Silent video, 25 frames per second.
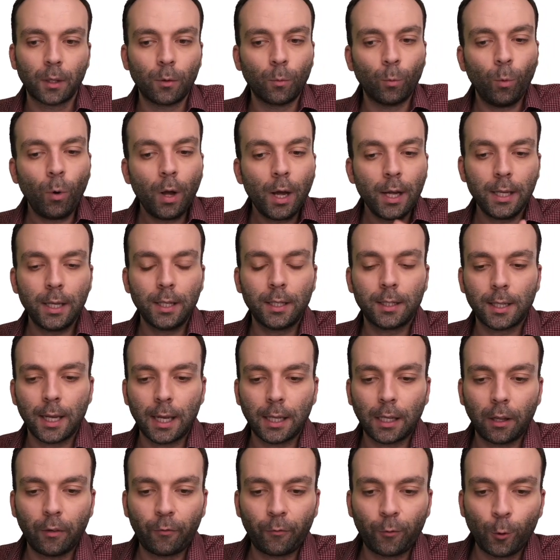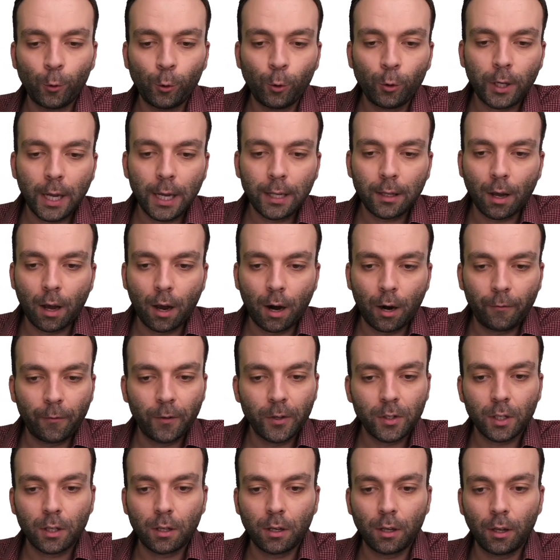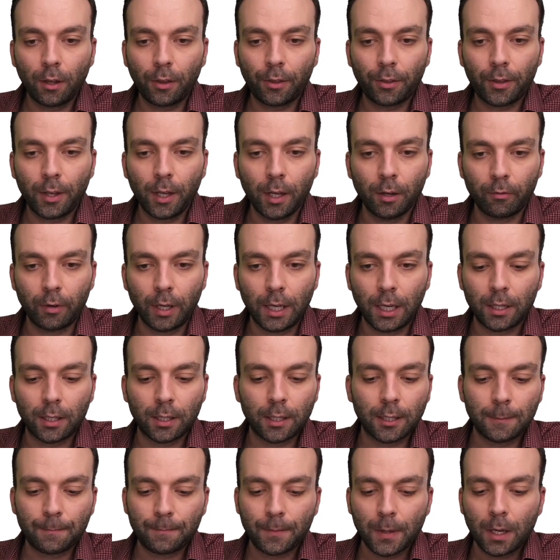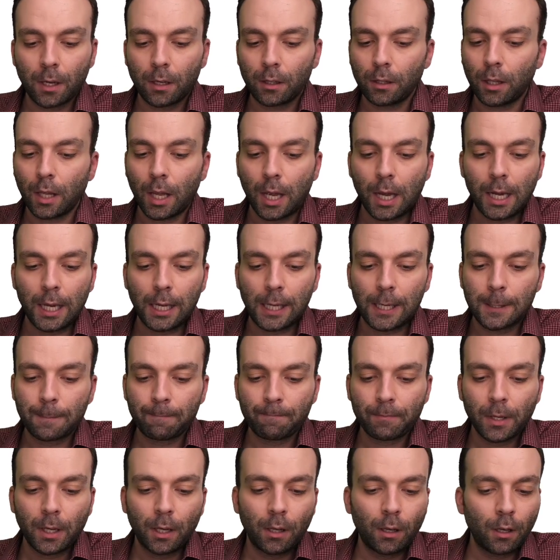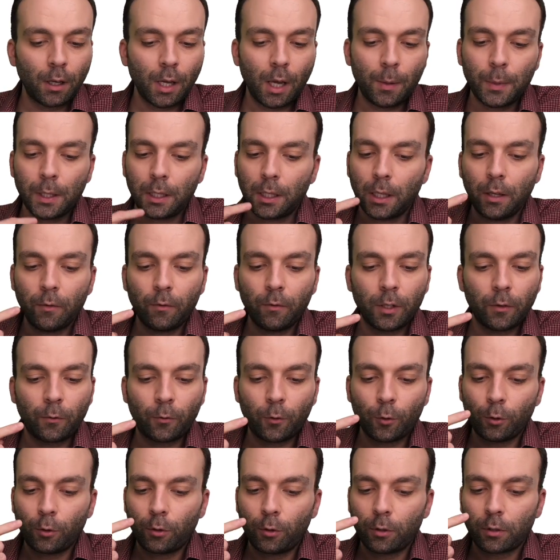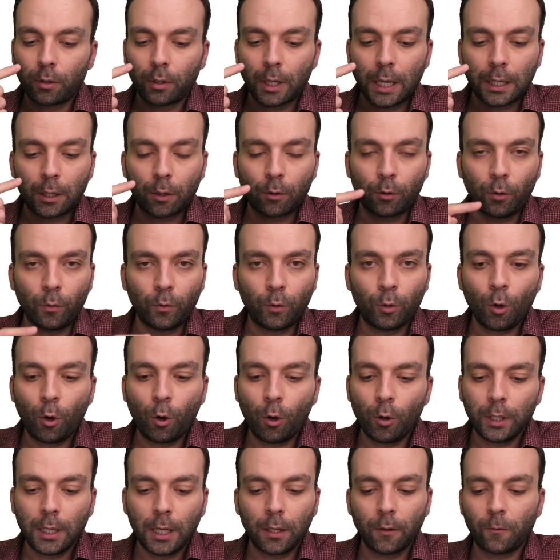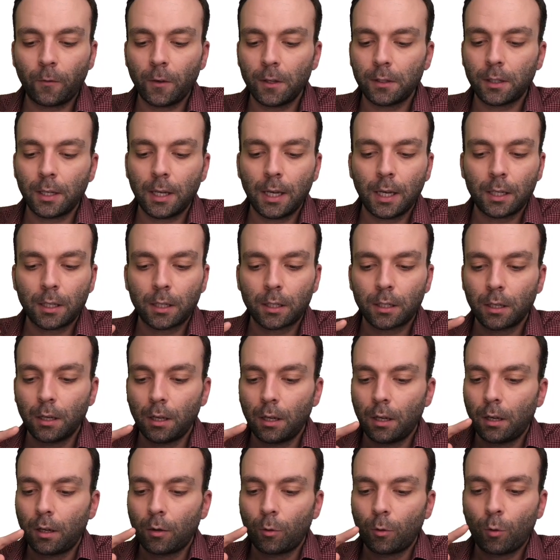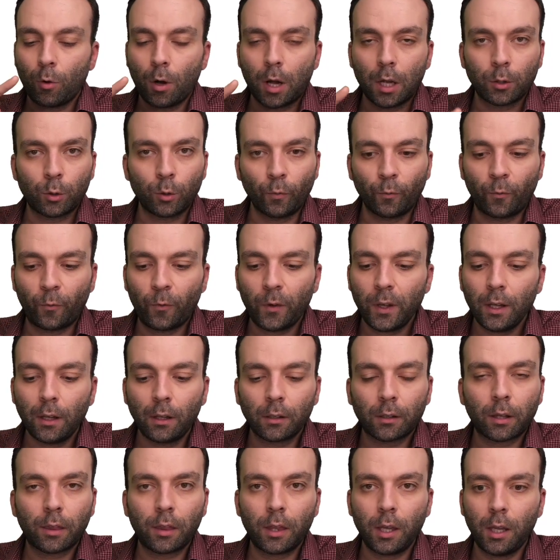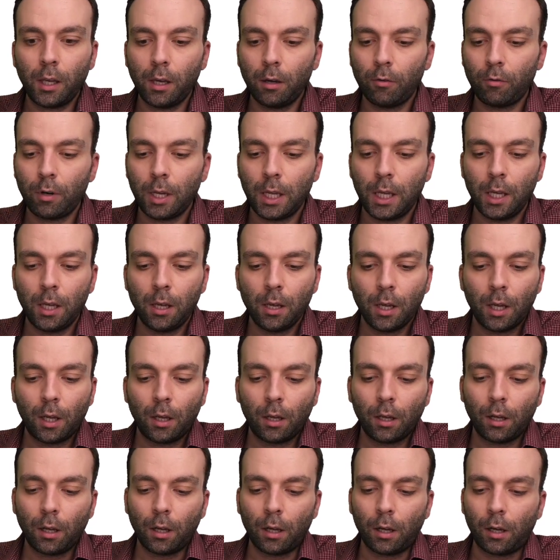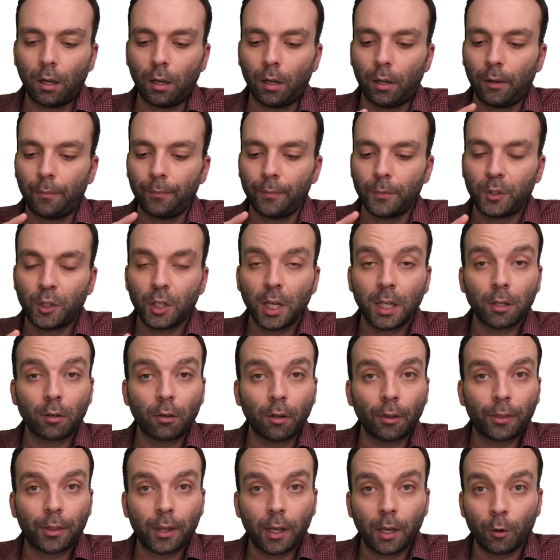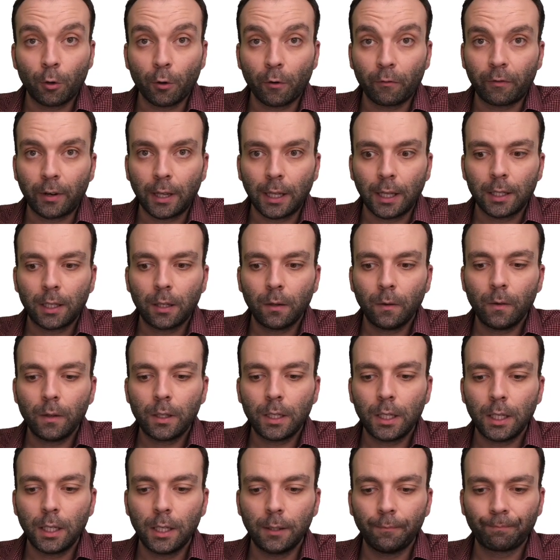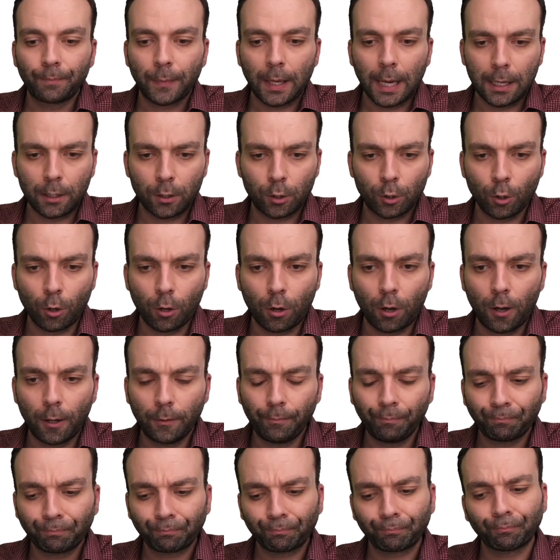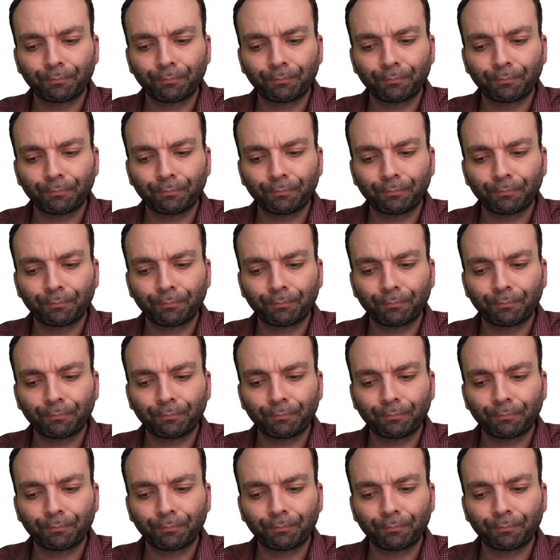One is that if you look at our physical theories, even if you look at Newtonian physics, quantum field theory, general theory of relativity, and so on,